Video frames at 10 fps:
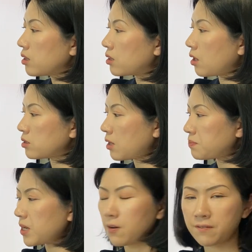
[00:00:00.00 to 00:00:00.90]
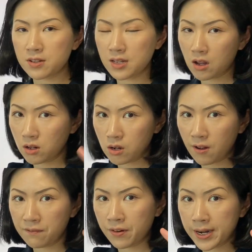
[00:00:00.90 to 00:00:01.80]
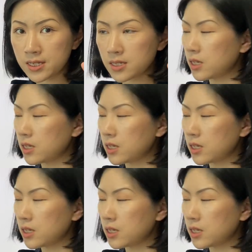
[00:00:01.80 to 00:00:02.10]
the subject of the second conference